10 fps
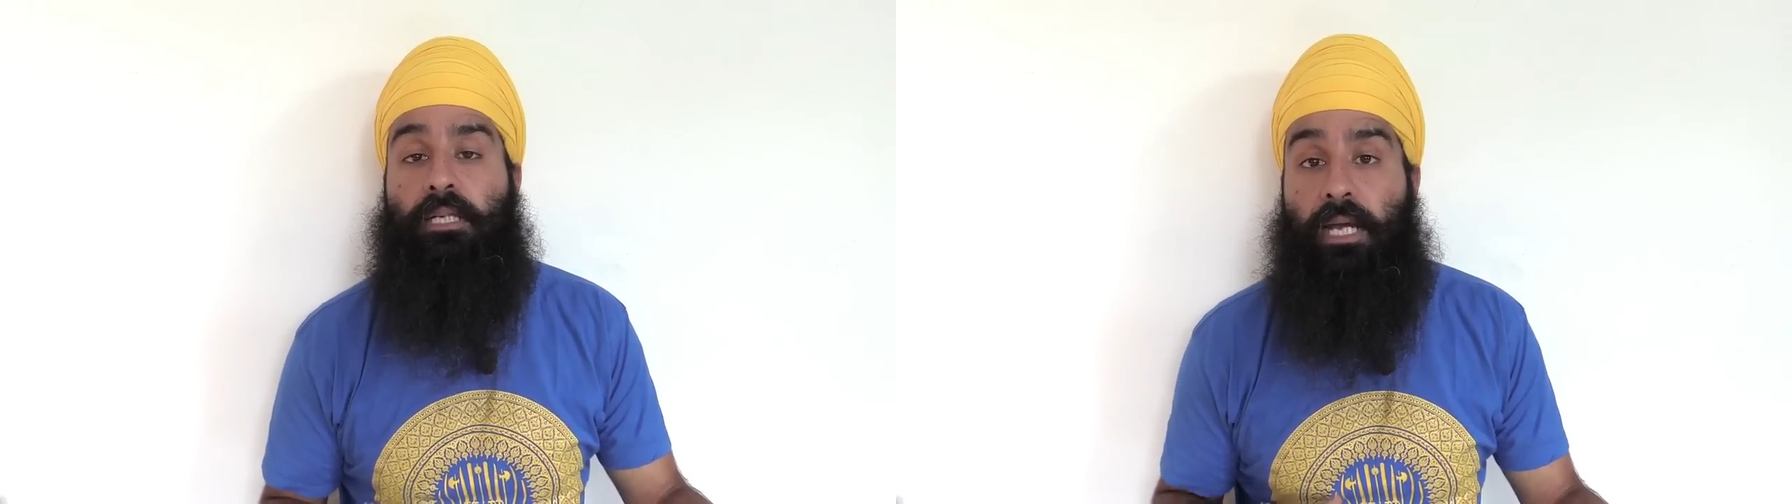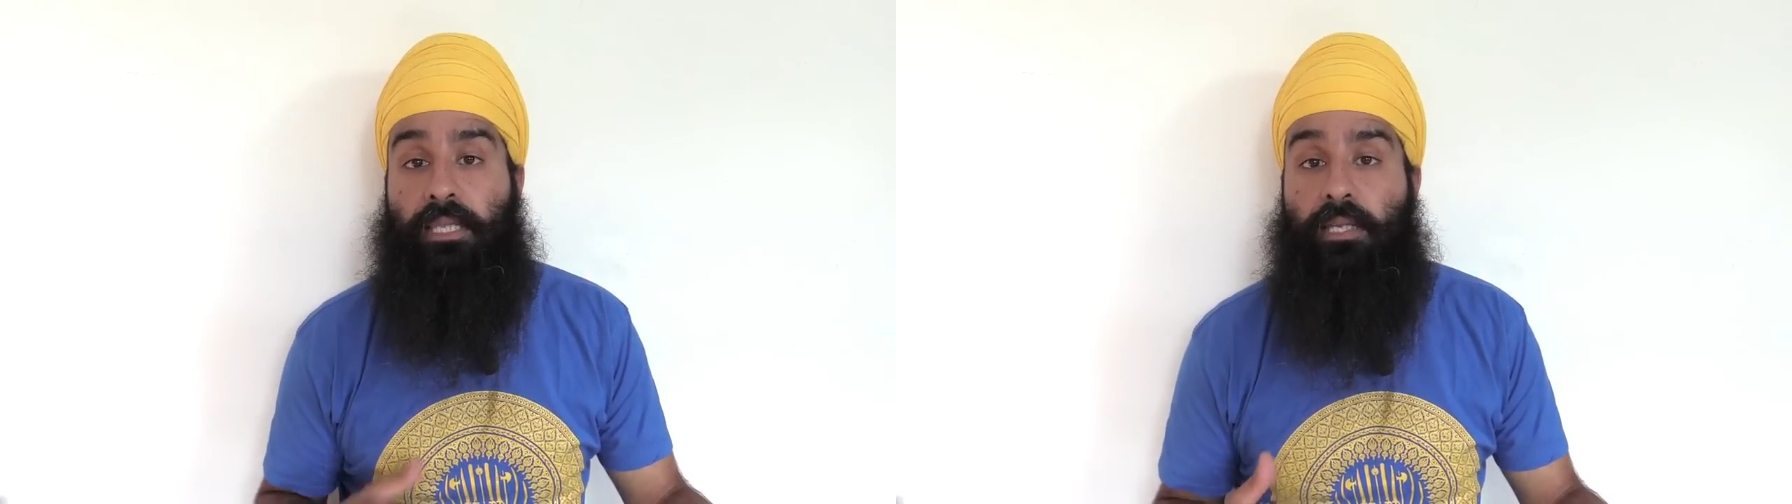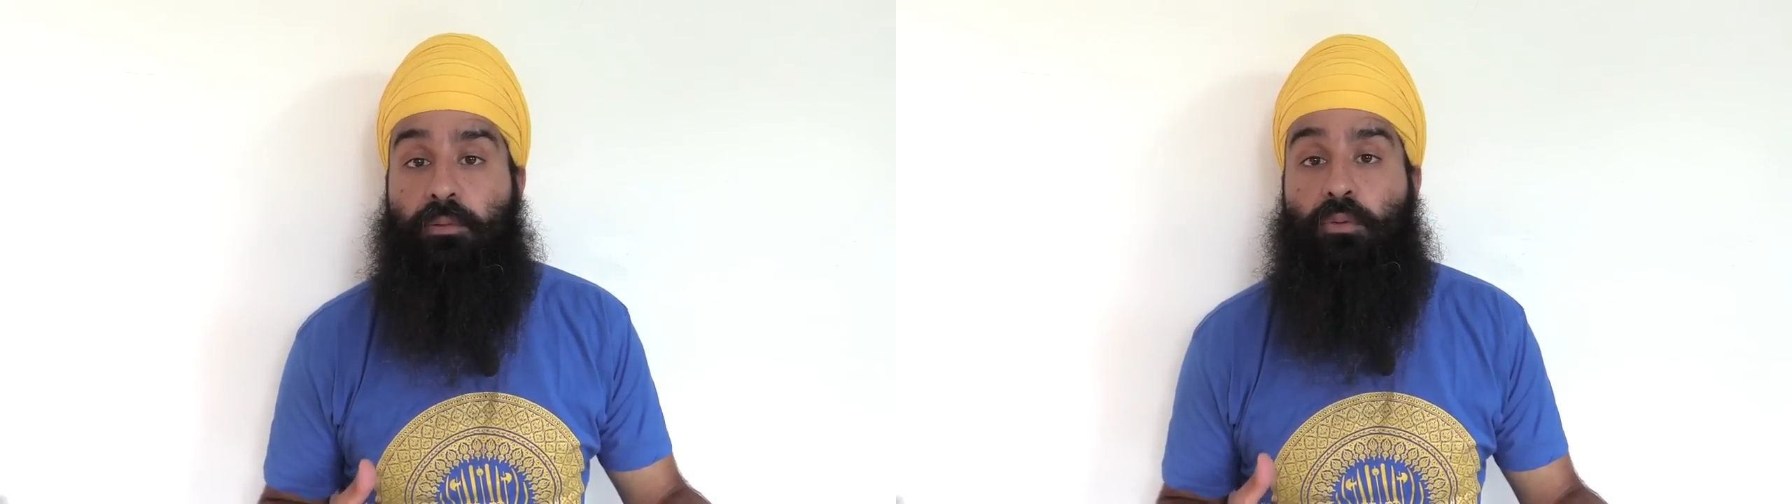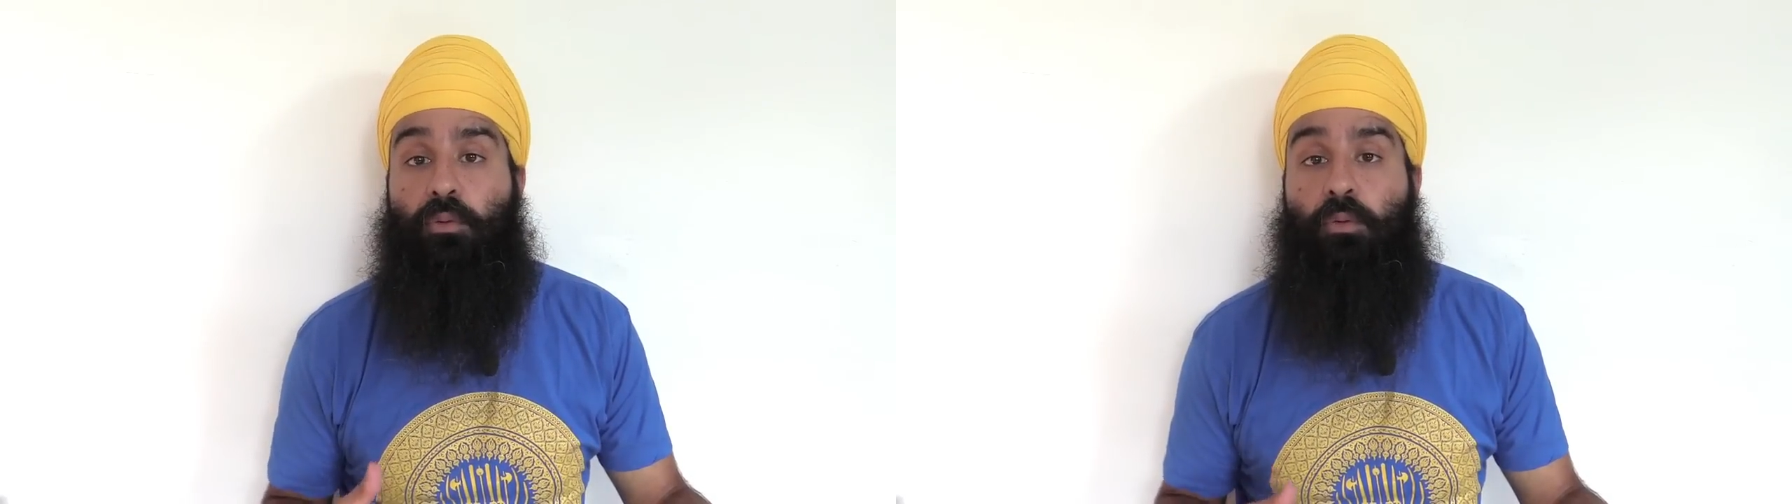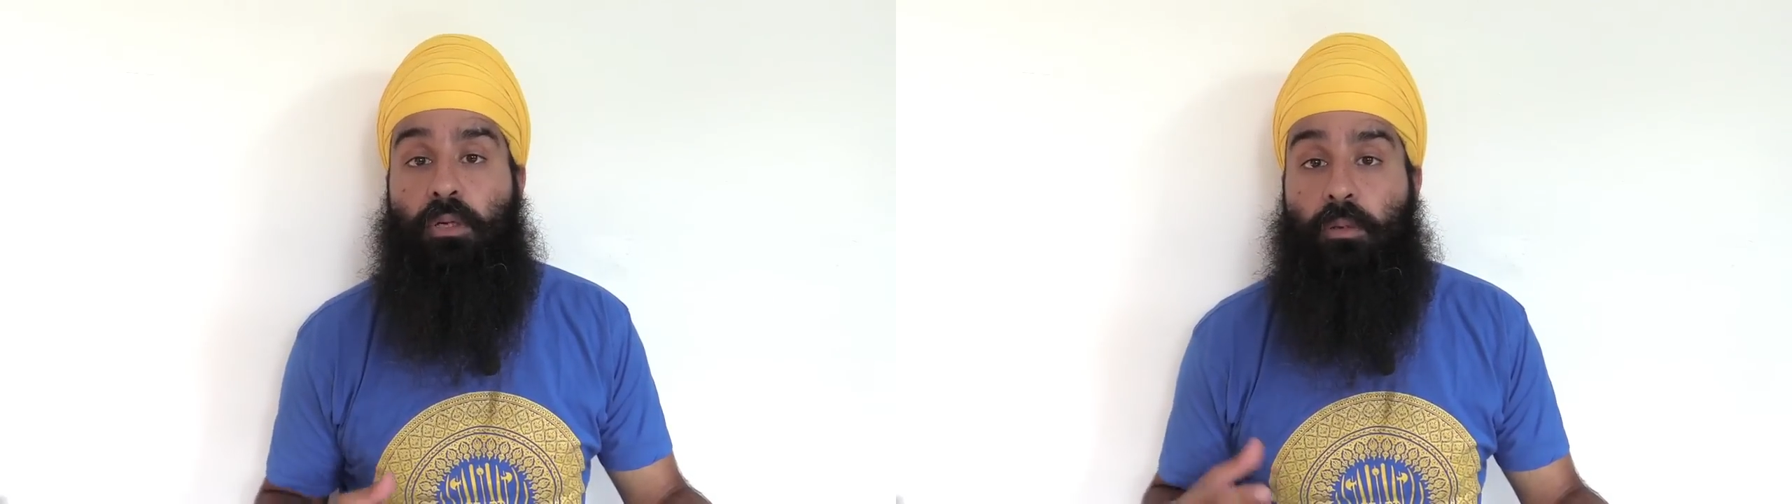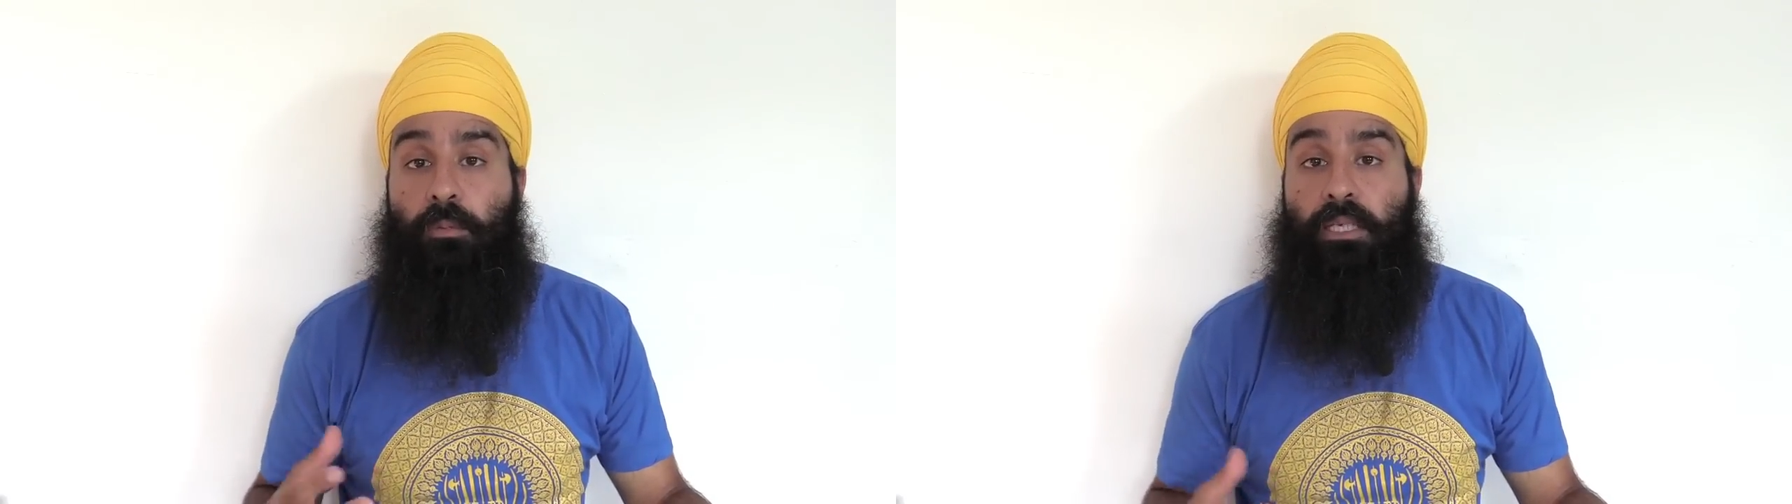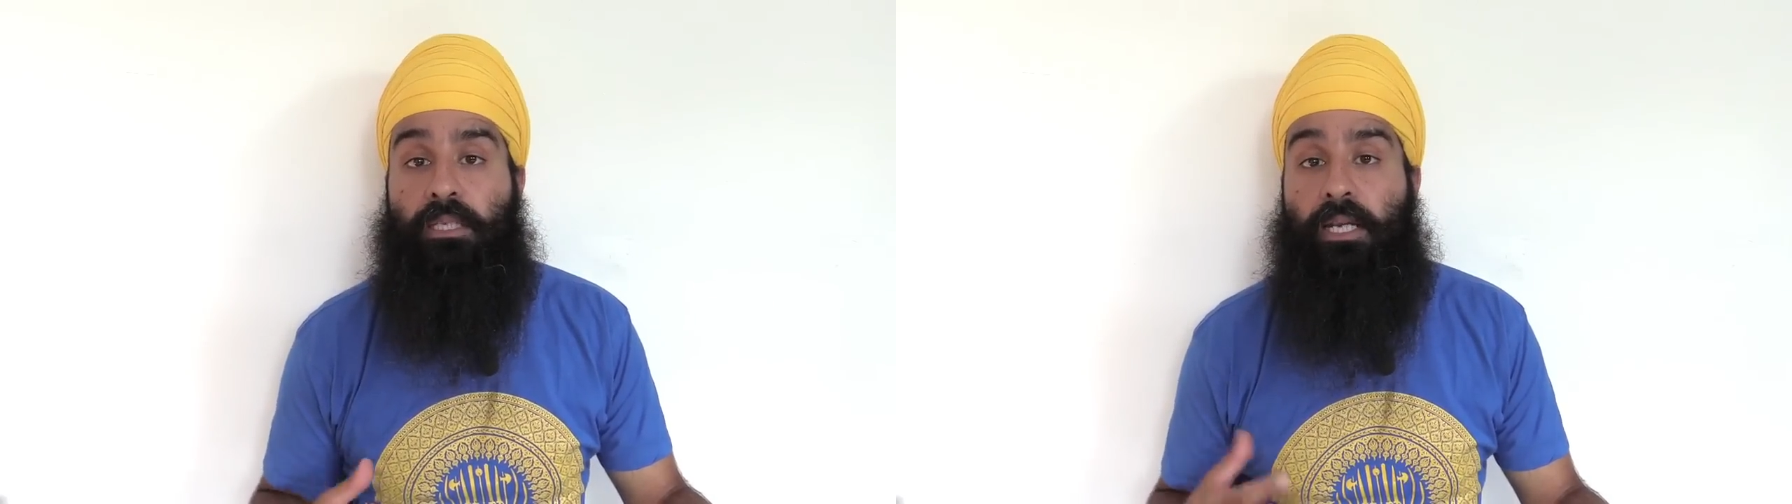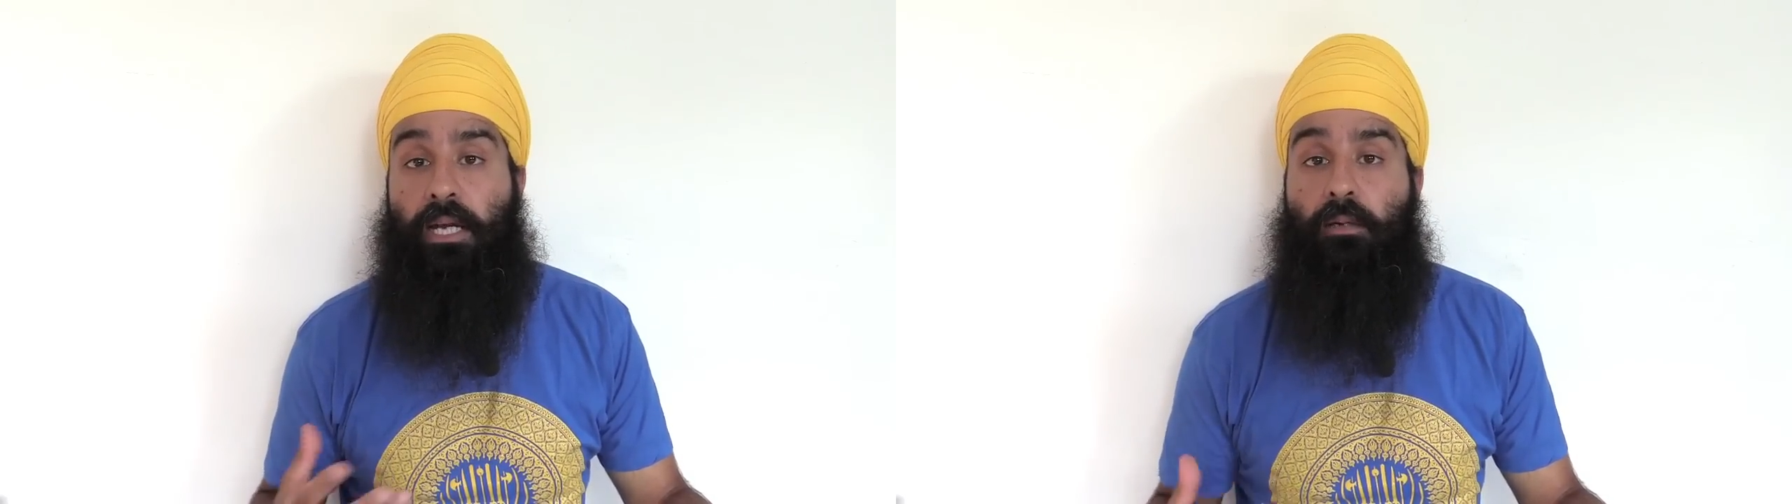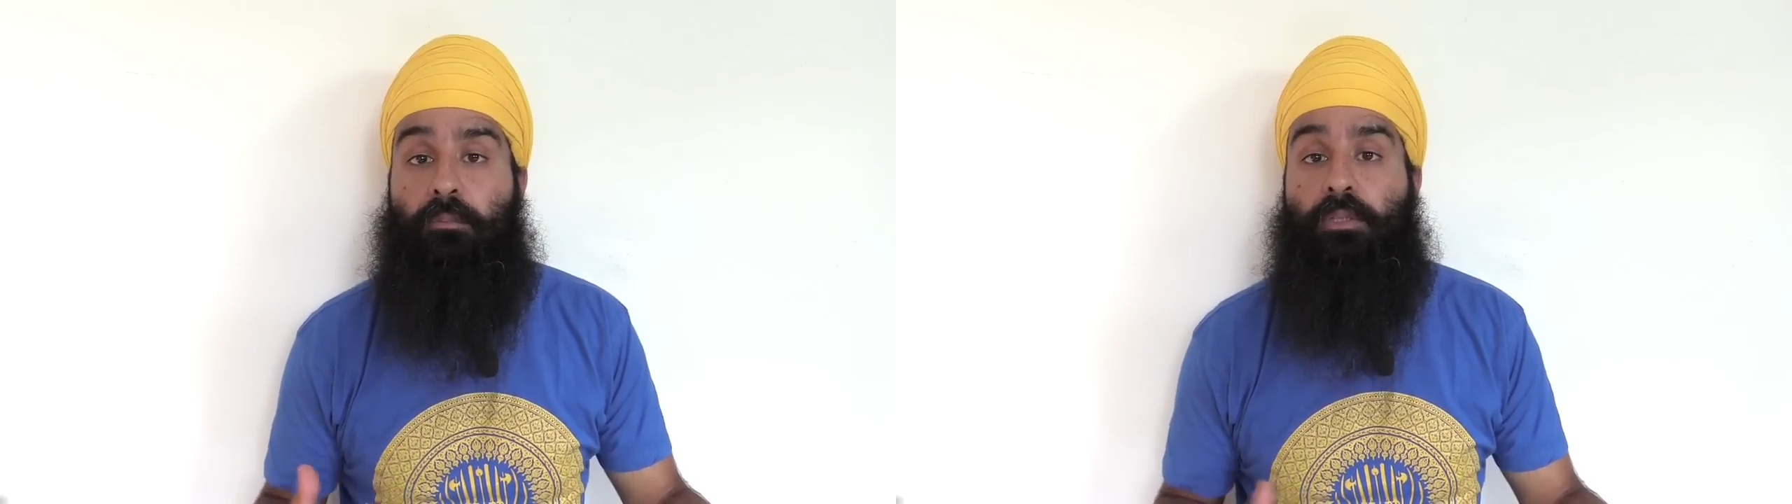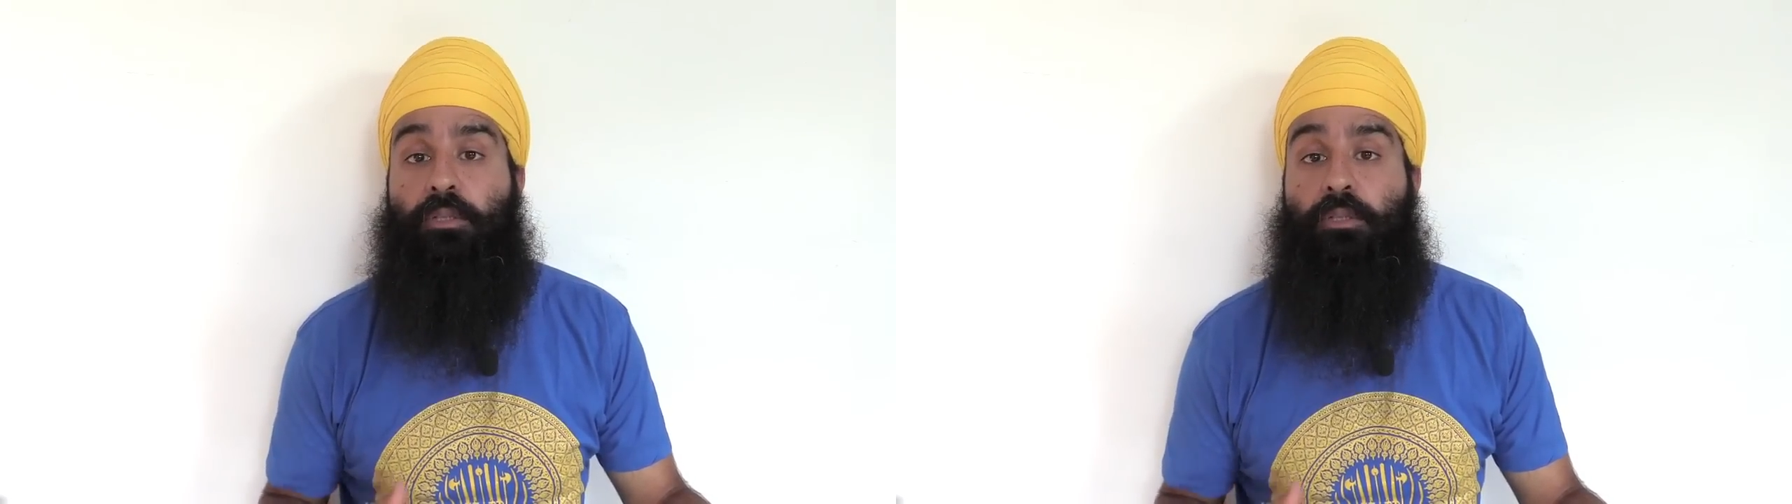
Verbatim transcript: and therefore we can then help